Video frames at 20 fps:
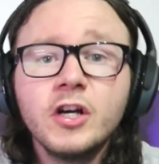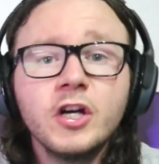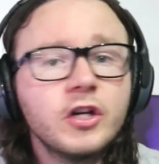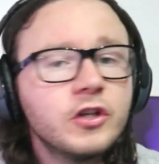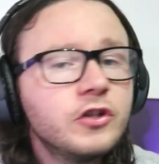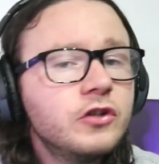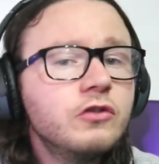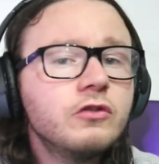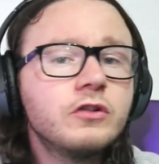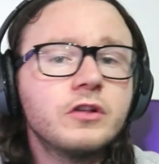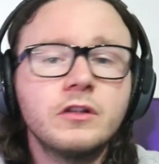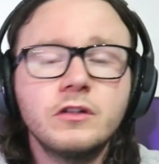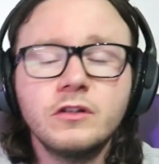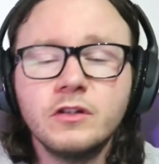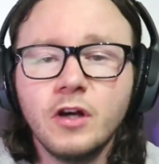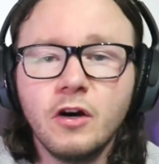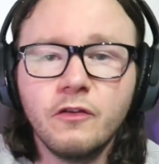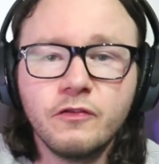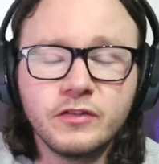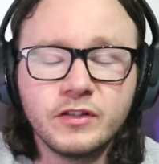You can
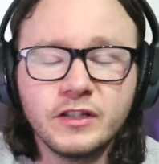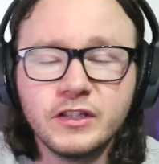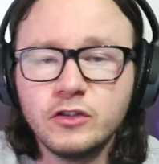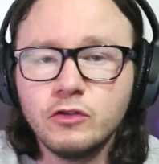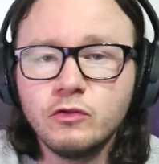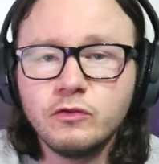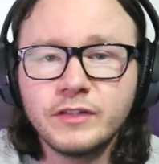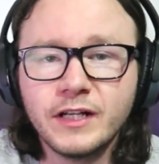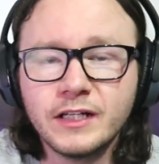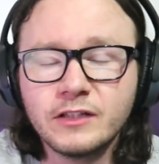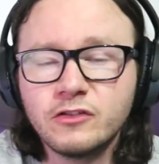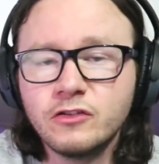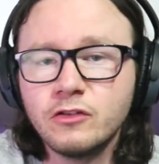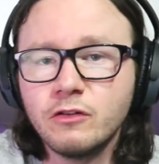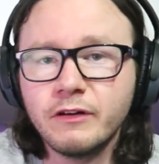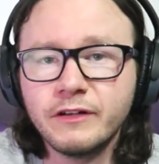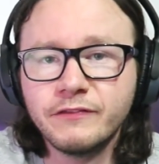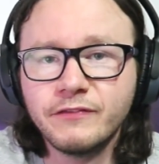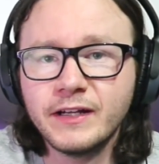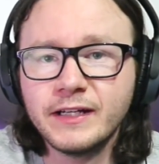obviously use that to
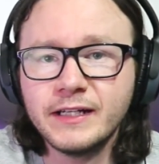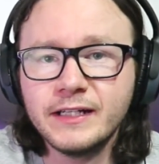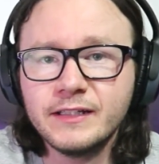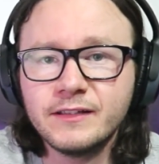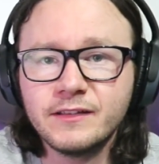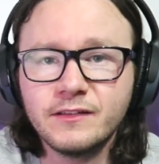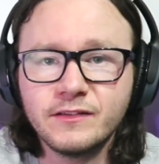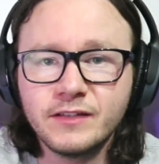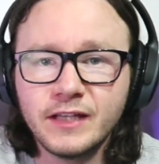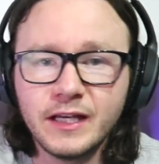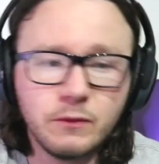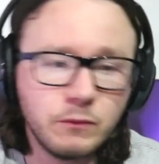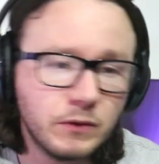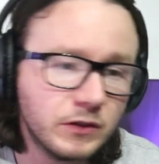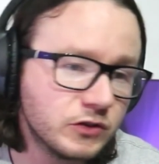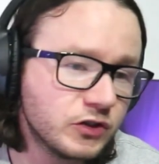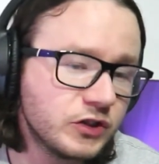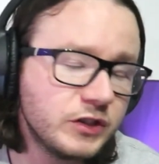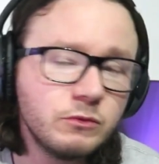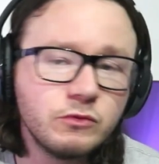your advantage and say, well,
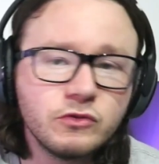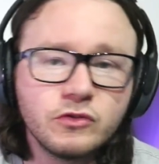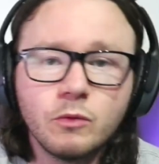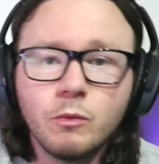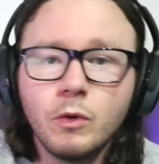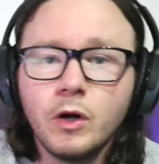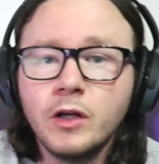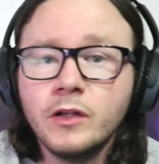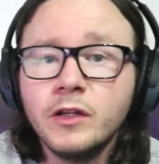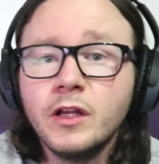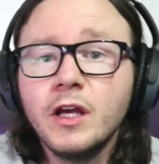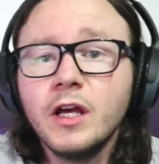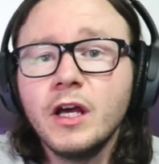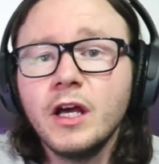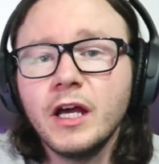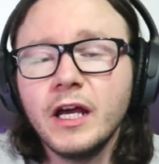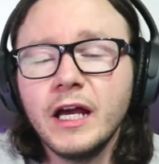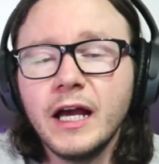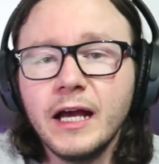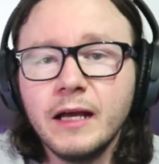she was the one,
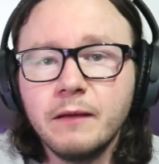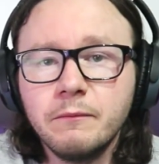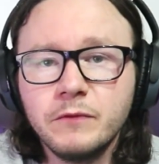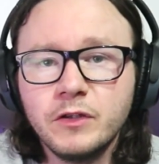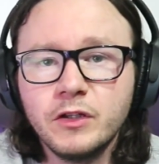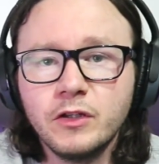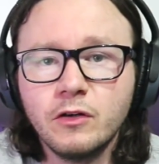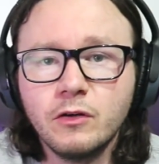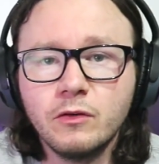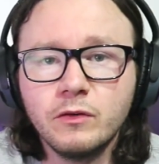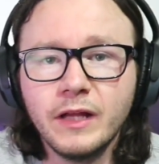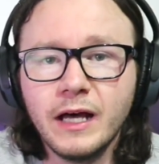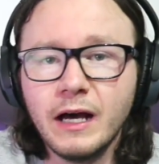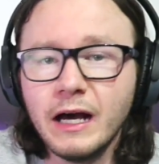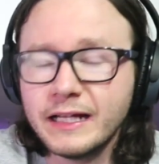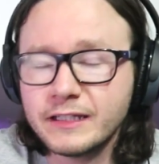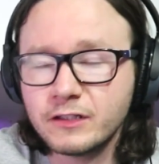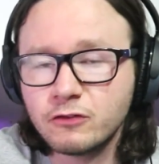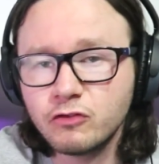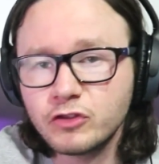you know, that
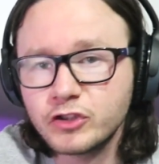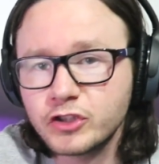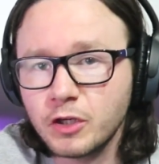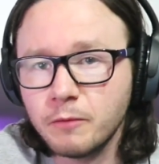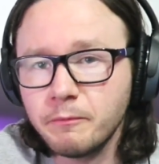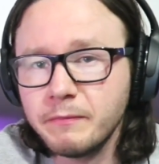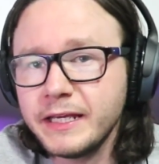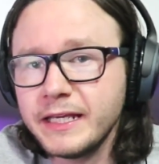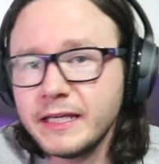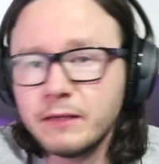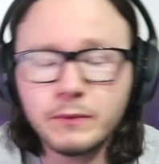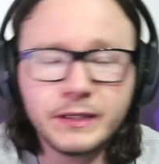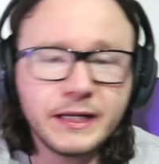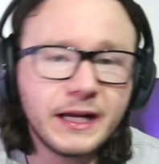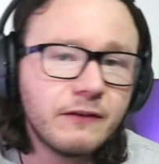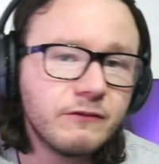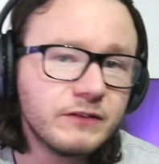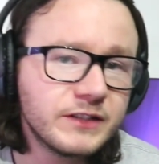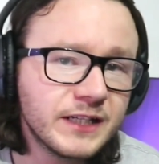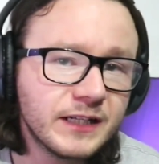had a crush on me, and when I
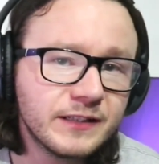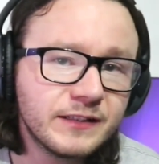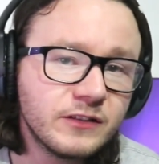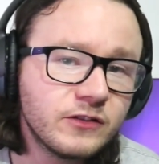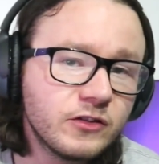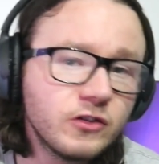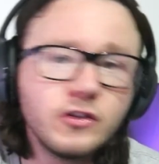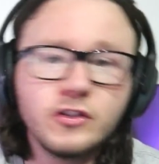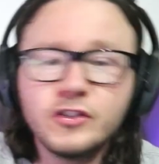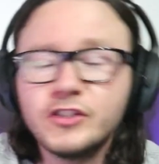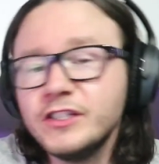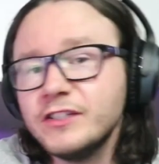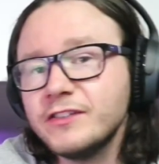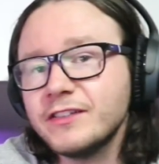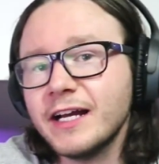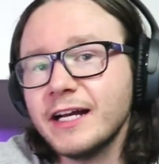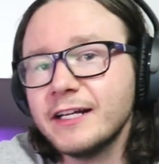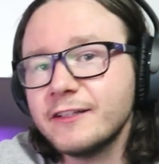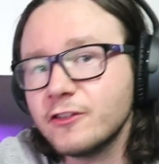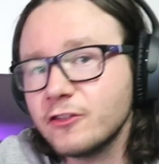rejected her, she
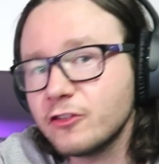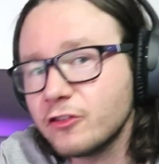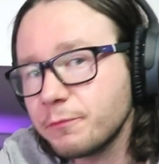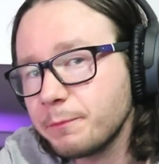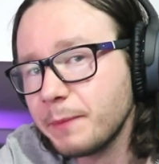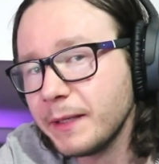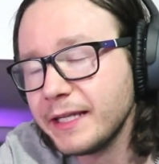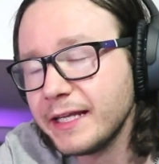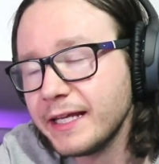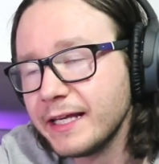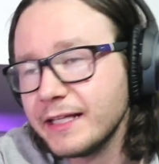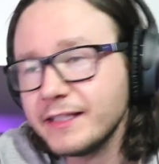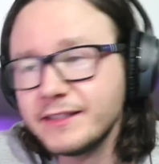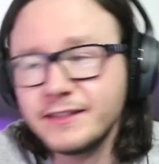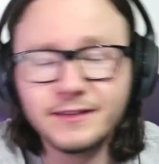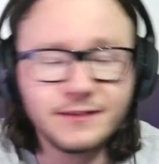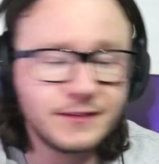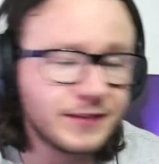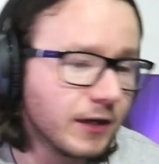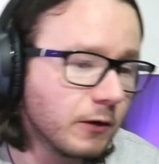started to spin it, and
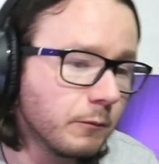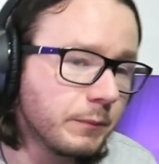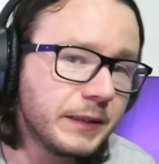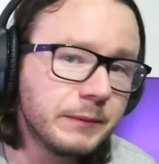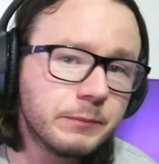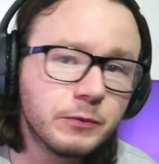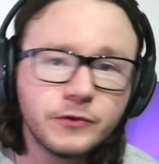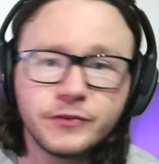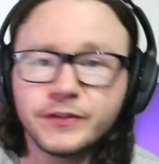she'd tell people